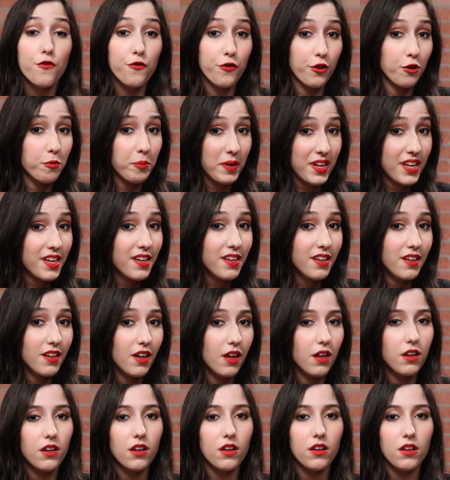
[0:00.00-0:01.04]
For me,
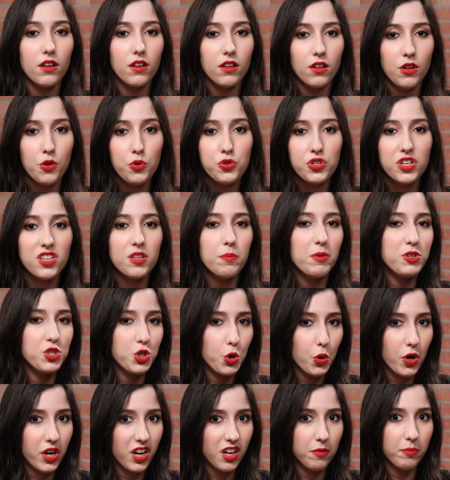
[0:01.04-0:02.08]
losing the
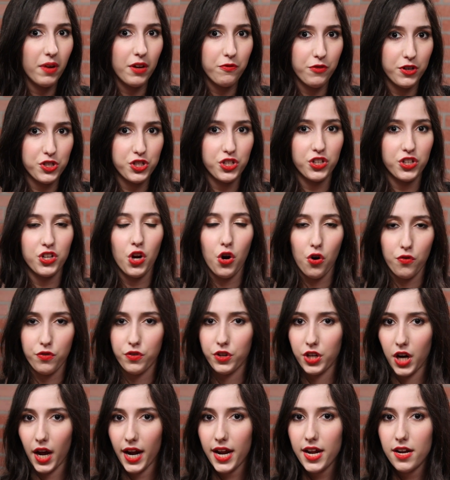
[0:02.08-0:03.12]
majority of my vision
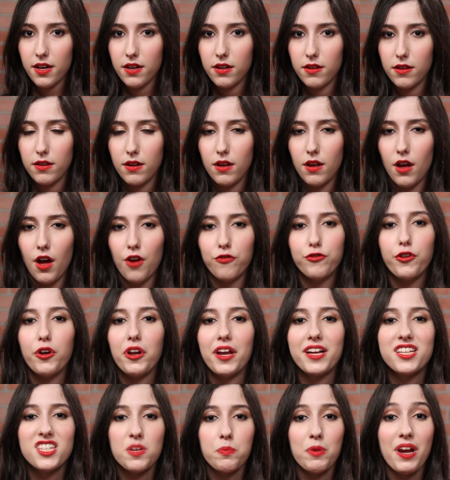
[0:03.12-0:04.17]
overnight felt
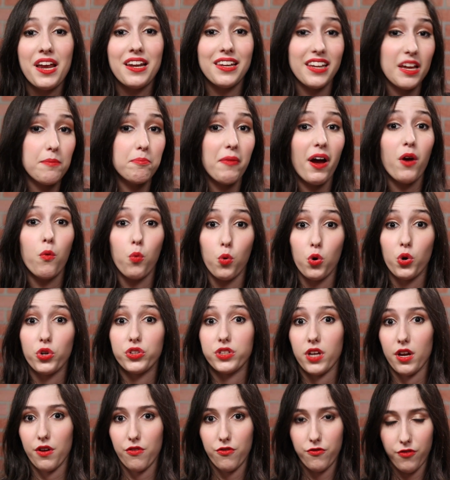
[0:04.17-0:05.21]
like someone had lit my world
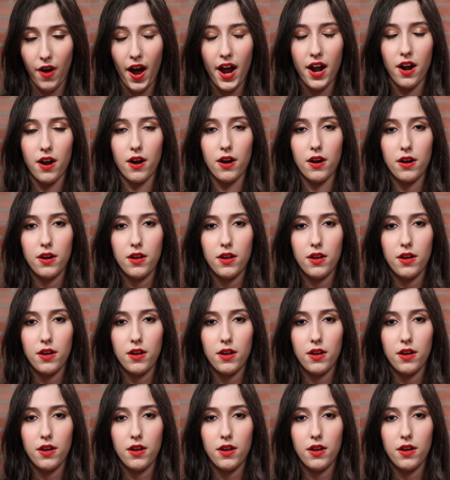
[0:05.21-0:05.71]
on fire